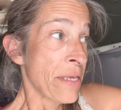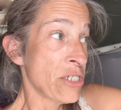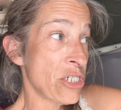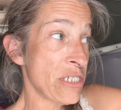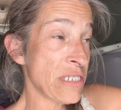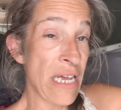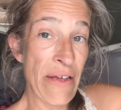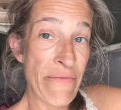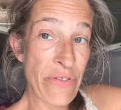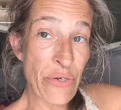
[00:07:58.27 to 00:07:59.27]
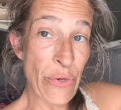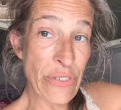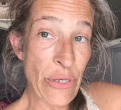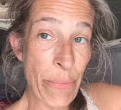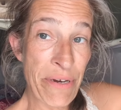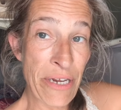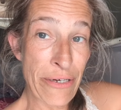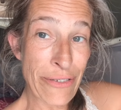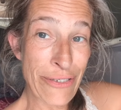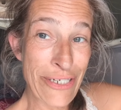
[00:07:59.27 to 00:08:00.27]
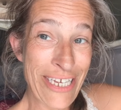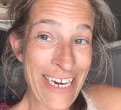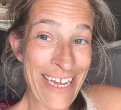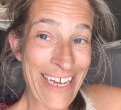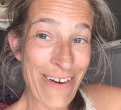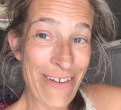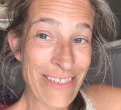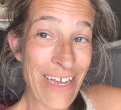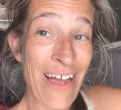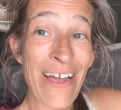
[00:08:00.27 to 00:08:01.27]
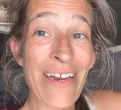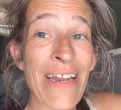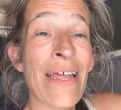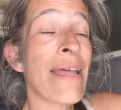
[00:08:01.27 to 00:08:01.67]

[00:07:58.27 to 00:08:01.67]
She's, the door is open here so she can hang out outside.